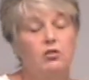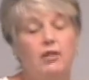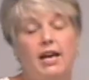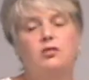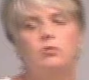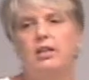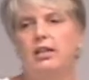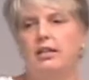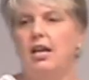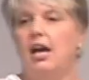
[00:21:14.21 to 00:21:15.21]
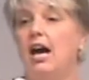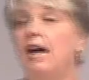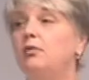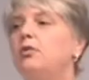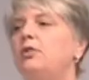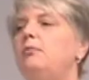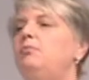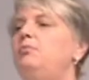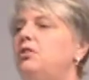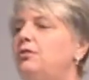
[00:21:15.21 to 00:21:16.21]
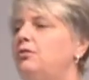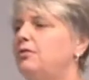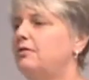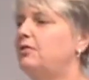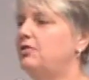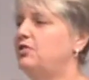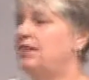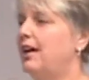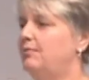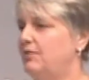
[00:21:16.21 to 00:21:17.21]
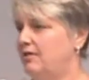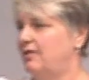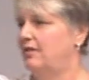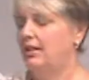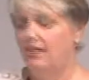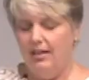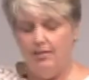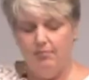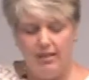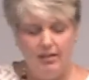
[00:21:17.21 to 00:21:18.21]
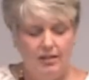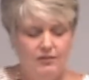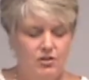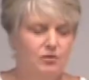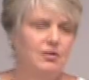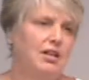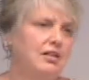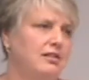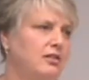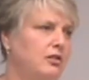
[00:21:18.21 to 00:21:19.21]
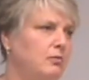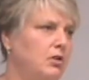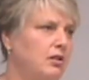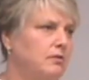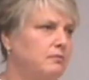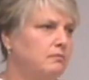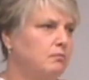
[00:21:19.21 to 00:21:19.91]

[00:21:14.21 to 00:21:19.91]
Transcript: So last weekend, I wrote a beautiful chapter in my love story of Basilamar.